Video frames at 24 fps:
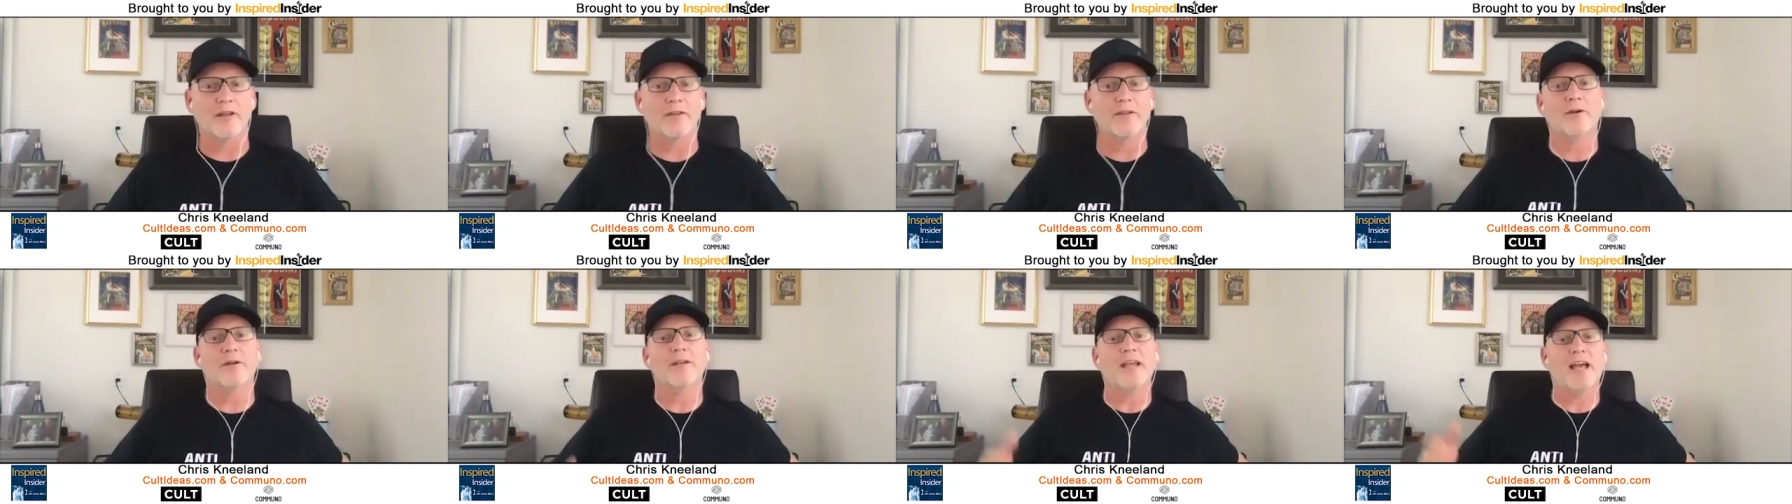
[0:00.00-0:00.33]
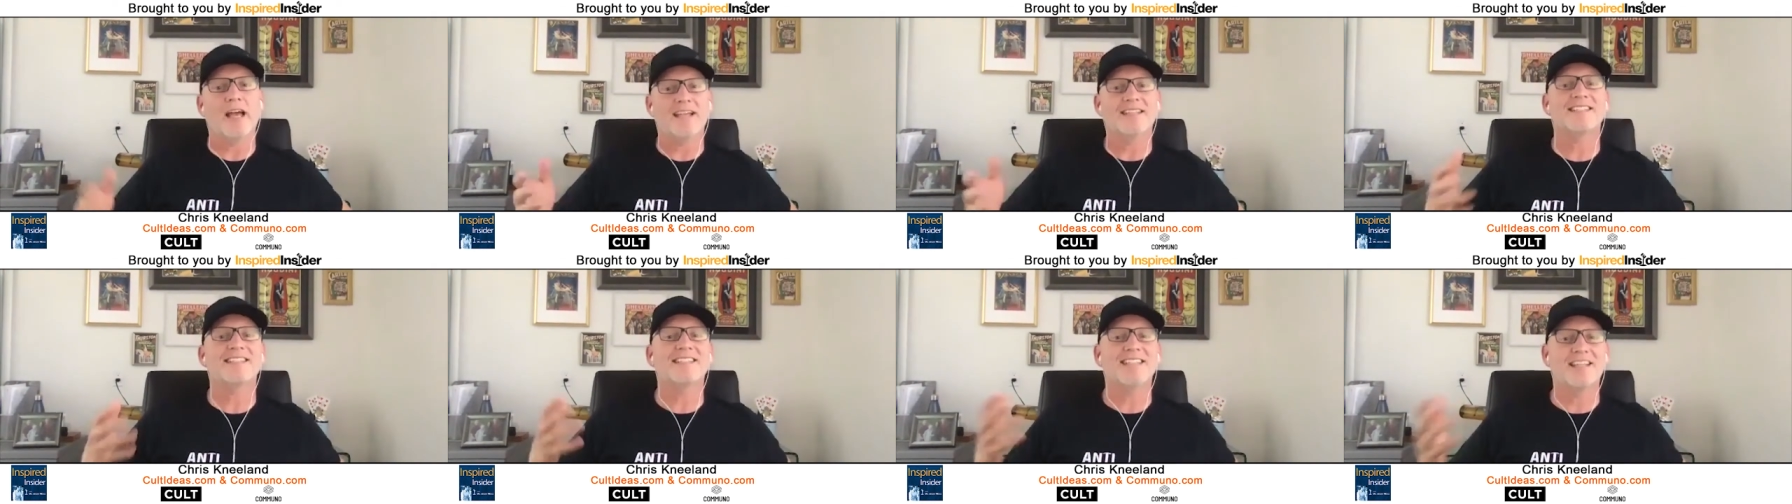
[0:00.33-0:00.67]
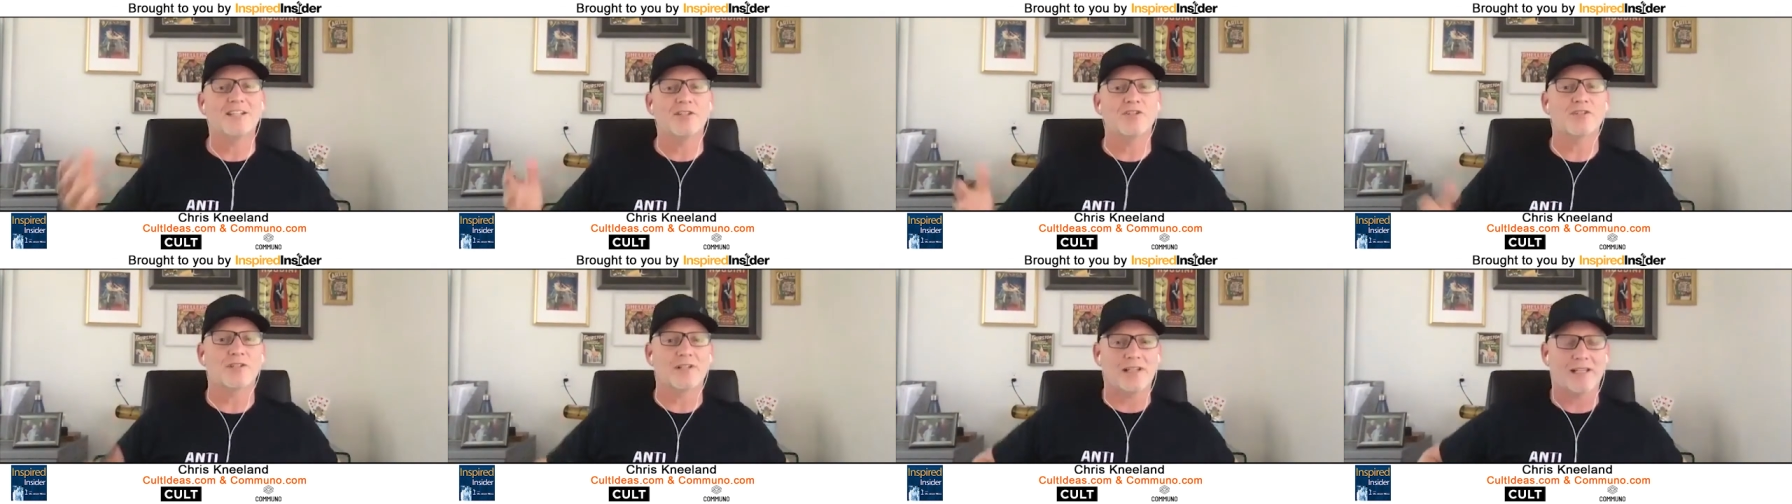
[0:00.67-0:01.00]
They go, yeah,
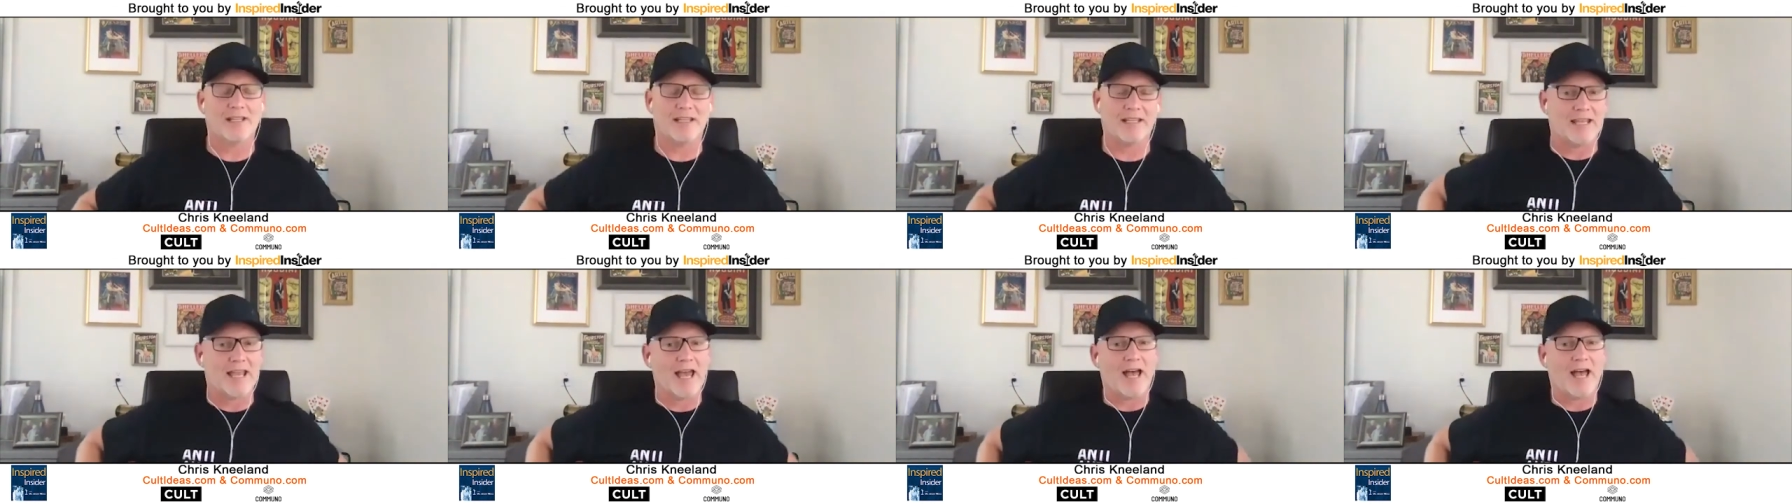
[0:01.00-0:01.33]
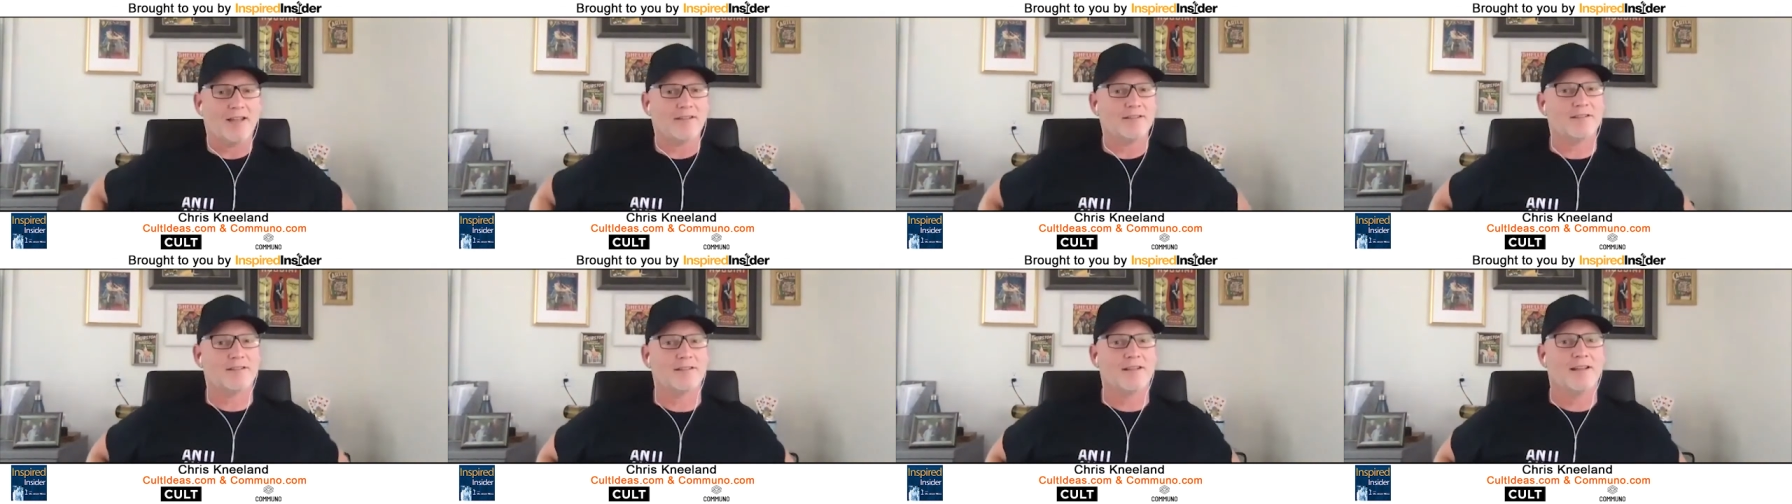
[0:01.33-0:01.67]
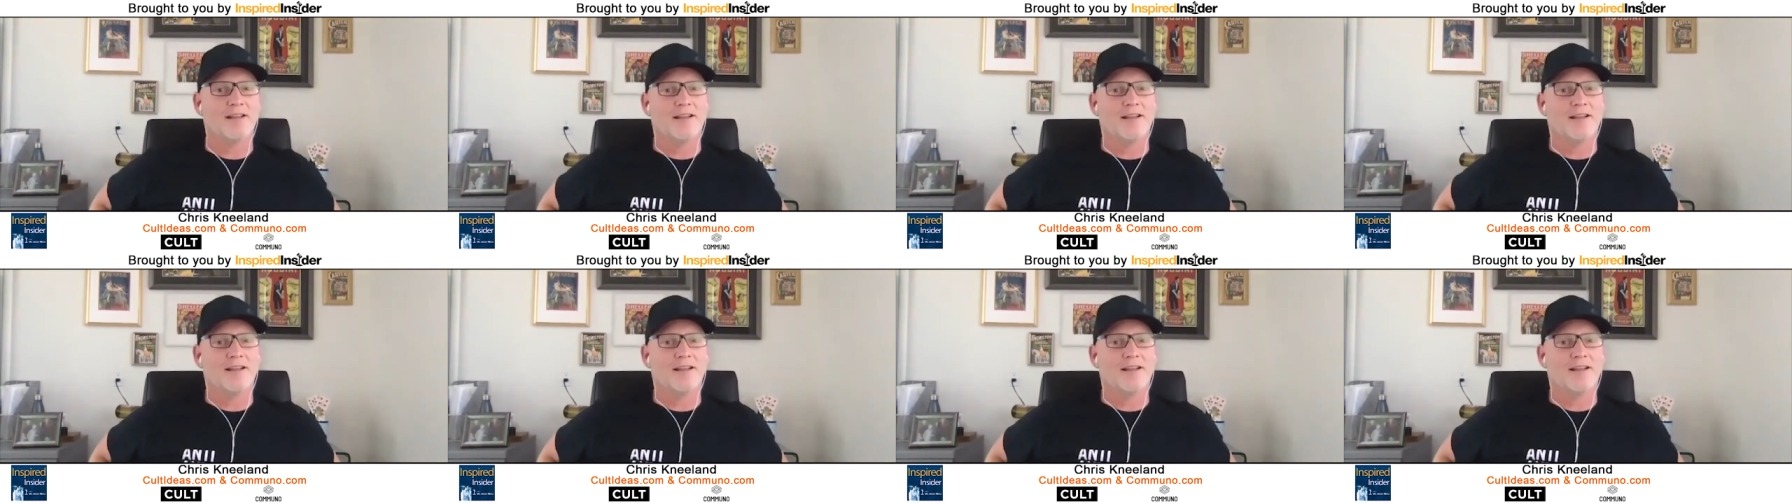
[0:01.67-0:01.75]
essentially, yes.